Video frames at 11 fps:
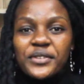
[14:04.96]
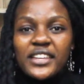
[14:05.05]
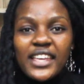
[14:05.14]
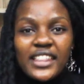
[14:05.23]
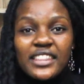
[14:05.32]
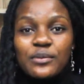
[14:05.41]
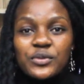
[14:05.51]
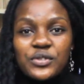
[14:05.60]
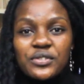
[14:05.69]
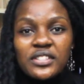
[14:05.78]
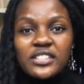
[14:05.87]
you know get
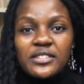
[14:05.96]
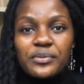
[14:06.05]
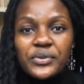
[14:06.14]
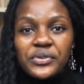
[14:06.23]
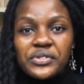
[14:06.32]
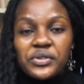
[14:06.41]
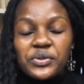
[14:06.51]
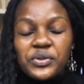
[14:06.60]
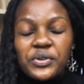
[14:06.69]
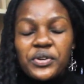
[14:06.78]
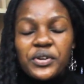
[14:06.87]
them to read in books.
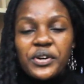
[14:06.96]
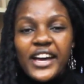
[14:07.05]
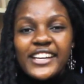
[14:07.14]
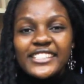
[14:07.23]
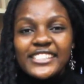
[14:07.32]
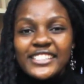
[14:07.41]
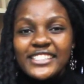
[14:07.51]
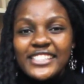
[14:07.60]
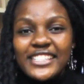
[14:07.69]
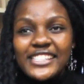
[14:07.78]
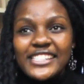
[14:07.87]
So so I
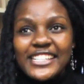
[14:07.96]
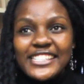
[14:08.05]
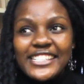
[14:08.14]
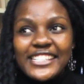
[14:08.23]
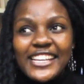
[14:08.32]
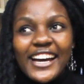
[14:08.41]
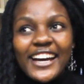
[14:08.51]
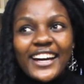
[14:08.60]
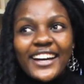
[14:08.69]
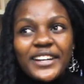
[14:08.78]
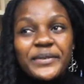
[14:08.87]
initially started
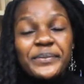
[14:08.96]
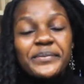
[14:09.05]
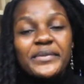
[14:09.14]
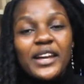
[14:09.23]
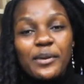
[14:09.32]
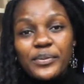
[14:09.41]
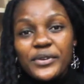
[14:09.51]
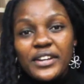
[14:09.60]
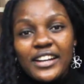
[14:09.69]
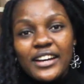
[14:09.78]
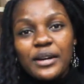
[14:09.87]
a, a
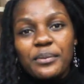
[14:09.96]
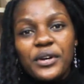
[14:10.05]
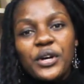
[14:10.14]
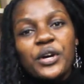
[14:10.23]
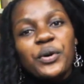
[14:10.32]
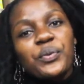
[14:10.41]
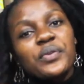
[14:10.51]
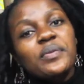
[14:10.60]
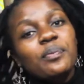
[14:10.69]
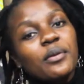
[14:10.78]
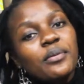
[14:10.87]
book club
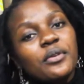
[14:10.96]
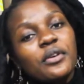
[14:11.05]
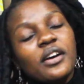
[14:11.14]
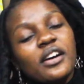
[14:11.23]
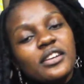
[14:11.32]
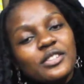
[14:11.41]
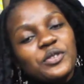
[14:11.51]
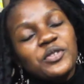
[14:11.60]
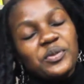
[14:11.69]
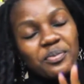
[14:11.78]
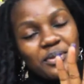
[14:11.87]
with people,
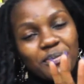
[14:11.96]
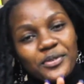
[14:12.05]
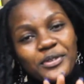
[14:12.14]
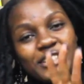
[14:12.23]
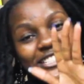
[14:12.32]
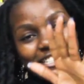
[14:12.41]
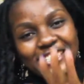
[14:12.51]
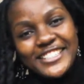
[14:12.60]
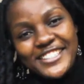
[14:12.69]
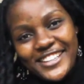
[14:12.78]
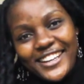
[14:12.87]
not people,
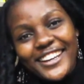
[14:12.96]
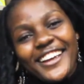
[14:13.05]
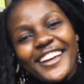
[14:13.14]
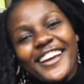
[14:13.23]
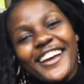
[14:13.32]
children